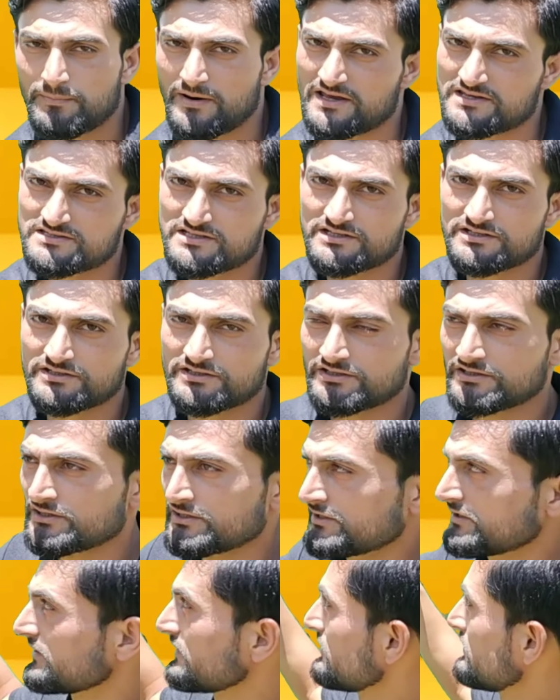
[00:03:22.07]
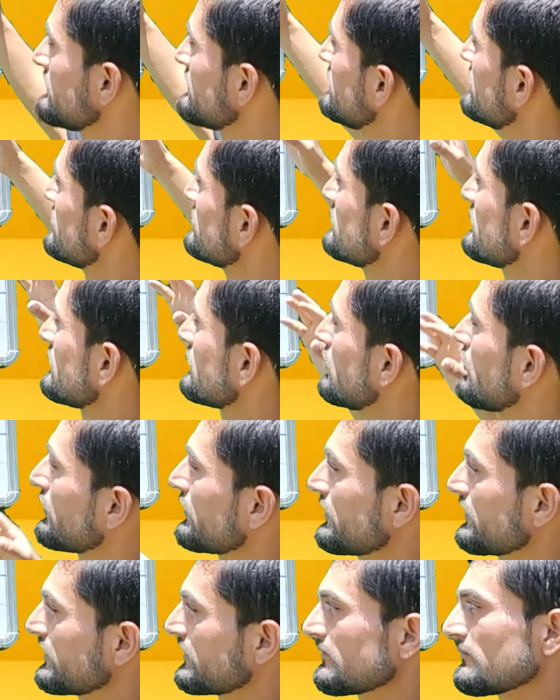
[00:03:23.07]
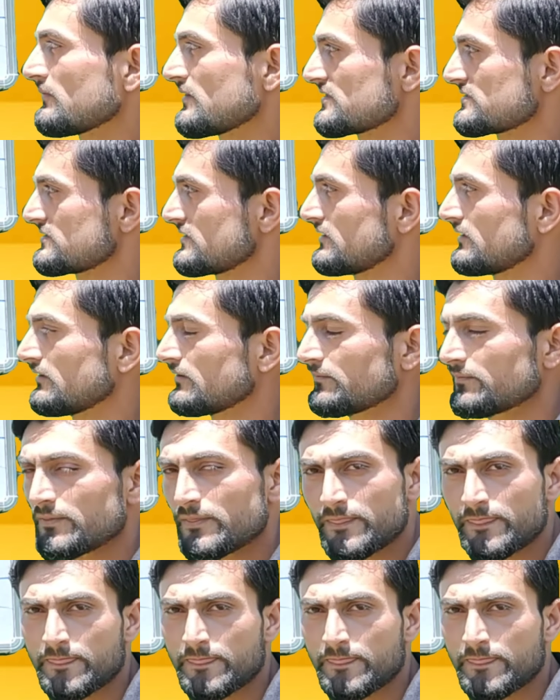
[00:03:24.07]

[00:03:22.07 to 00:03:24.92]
present in the cardiac muscle.